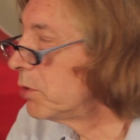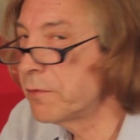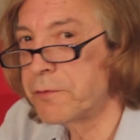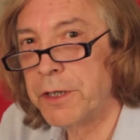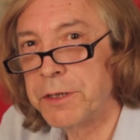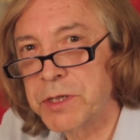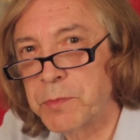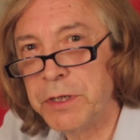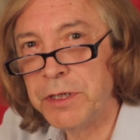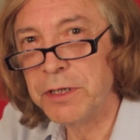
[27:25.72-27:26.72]
Well, Fred, it's
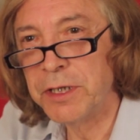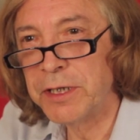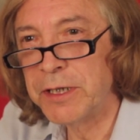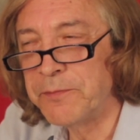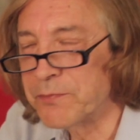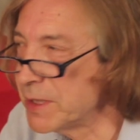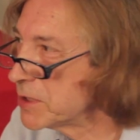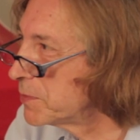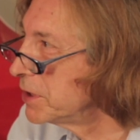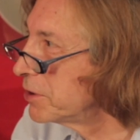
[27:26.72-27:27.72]
been
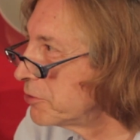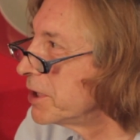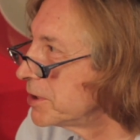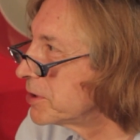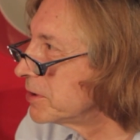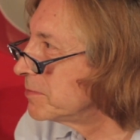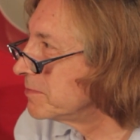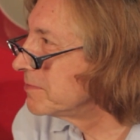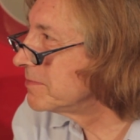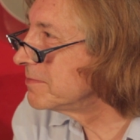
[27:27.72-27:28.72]
great to
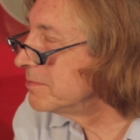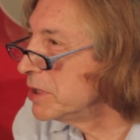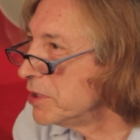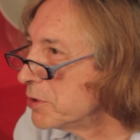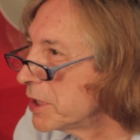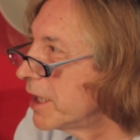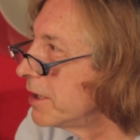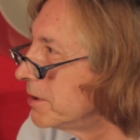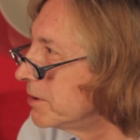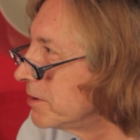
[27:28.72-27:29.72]
meet you
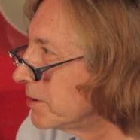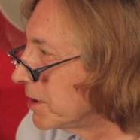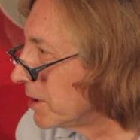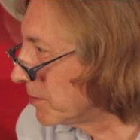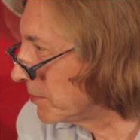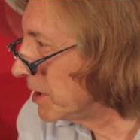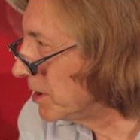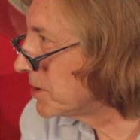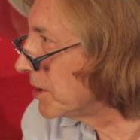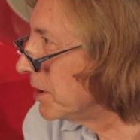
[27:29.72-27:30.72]
again and
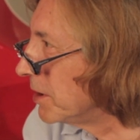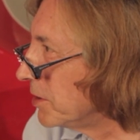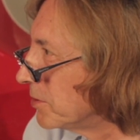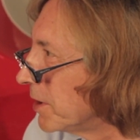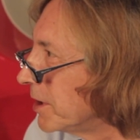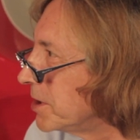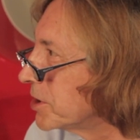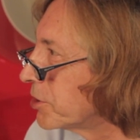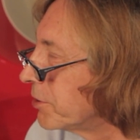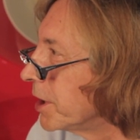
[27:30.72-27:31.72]
to hear your
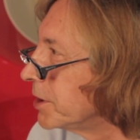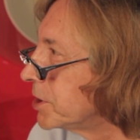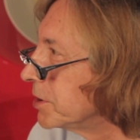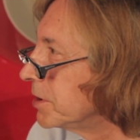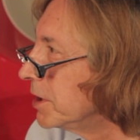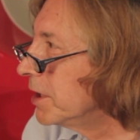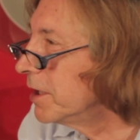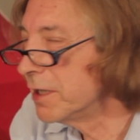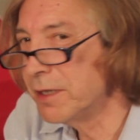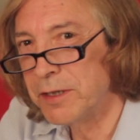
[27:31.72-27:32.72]
latest creation.
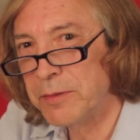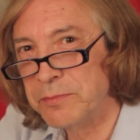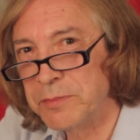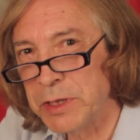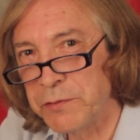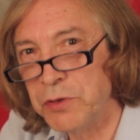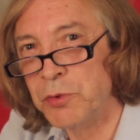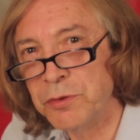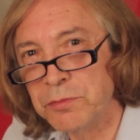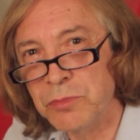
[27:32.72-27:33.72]
If you
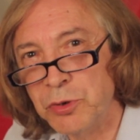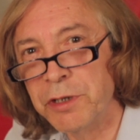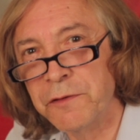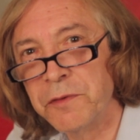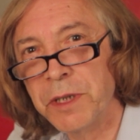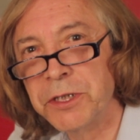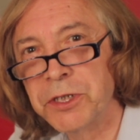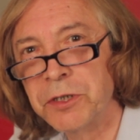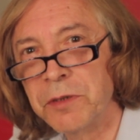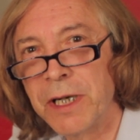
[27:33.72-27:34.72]
want more
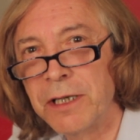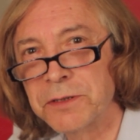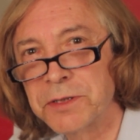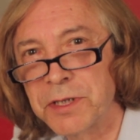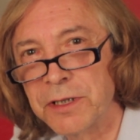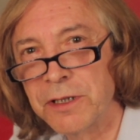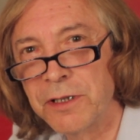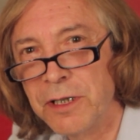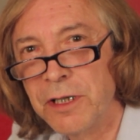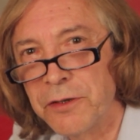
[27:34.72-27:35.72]
information about
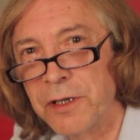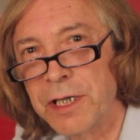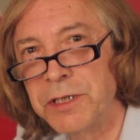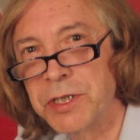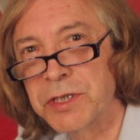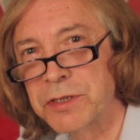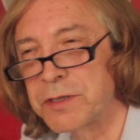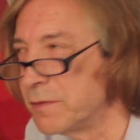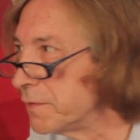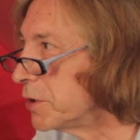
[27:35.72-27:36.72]
the
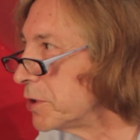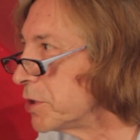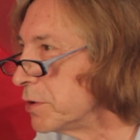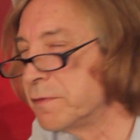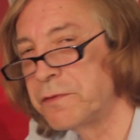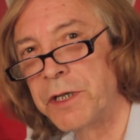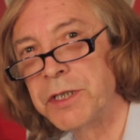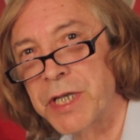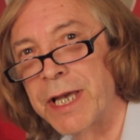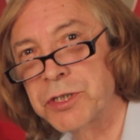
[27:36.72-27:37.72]
latest version of
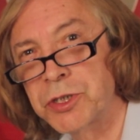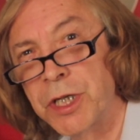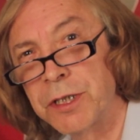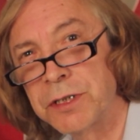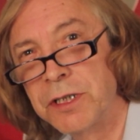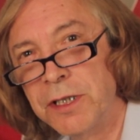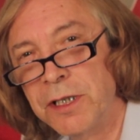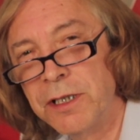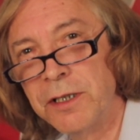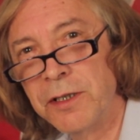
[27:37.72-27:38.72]
Fred's Axjet,
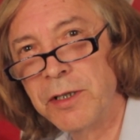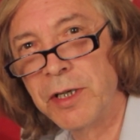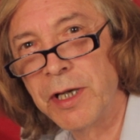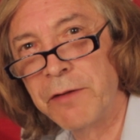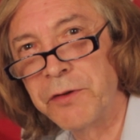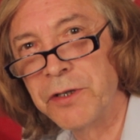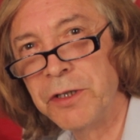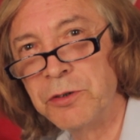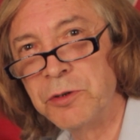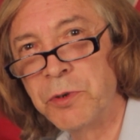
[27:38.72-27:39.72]
everything
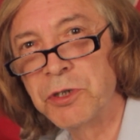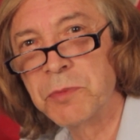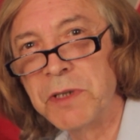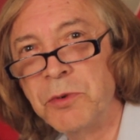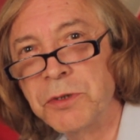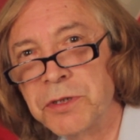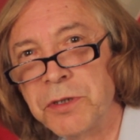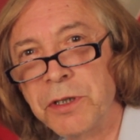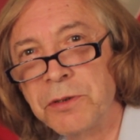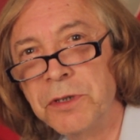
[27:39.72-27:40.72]
you could possibly want to
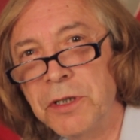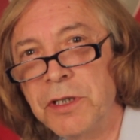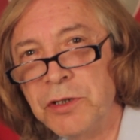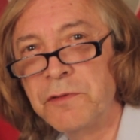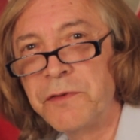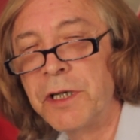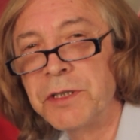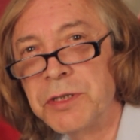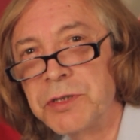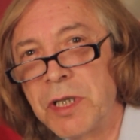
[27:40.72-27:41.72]
know, you'll find at